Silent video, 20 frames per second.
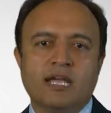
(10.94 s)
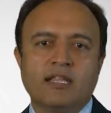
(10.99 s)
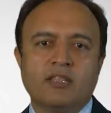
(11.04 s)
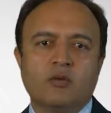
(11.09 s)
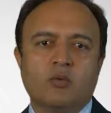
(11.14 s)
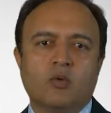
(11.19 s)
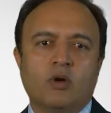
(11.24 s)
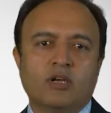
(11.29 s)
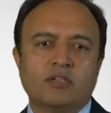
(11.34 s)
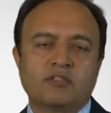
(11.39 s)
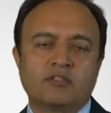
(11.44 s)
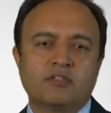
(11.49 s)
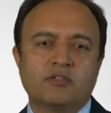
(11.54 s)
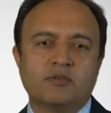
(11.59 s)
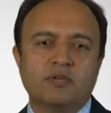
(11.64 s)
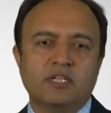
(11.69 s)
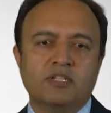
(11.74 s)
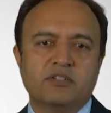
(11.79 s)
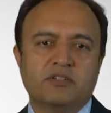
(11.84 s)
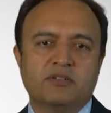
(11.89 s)
and the Washington
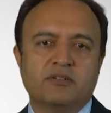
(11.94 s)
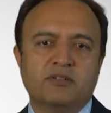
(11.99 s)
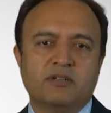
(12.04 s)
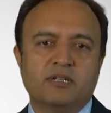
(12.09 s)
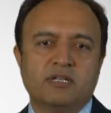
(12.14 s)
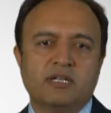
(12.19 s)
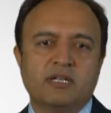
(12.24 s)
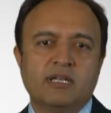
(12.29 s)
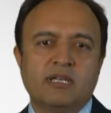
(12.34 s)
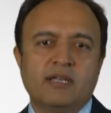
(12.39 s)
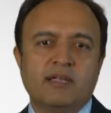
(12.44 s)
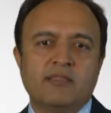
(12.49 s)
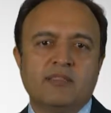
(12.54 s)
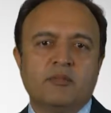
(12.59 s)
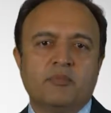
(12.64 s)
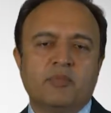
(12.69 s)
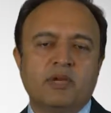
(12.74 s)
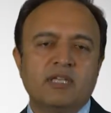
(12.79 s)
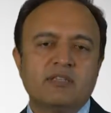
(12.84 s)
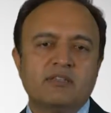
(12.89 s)
region.
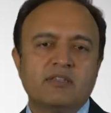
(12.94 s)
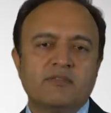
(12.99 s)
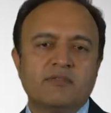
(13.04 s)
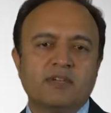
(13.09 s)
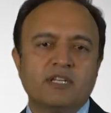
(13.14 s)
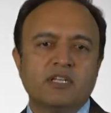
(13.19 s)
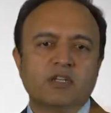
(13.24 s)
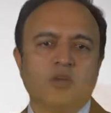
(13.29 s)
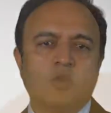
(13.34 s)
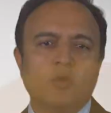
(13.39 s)
The best event in